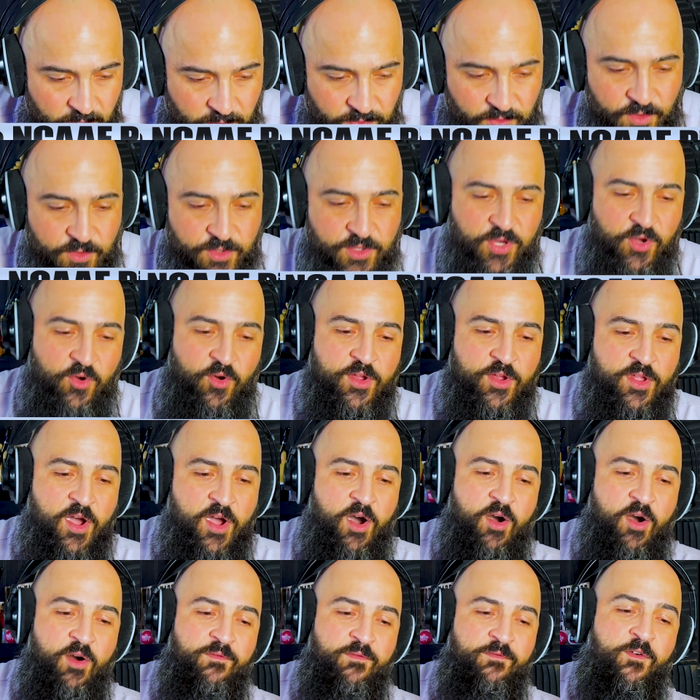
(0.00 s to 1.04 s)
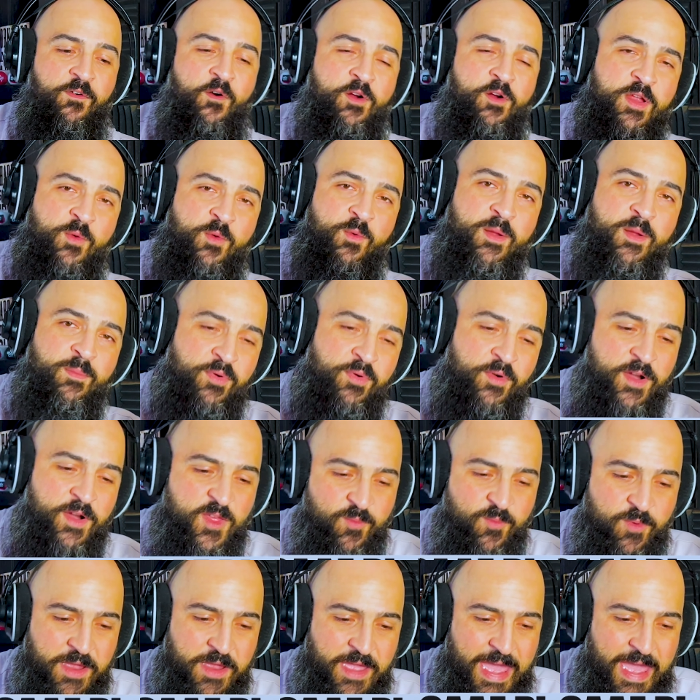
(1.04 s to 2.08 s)
They're two and oh, forty-one points
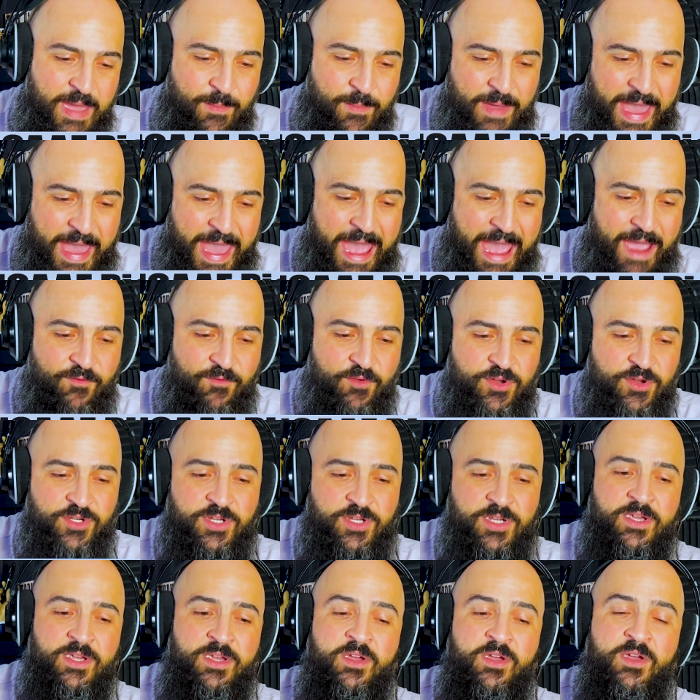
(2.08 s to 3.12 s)
per game, average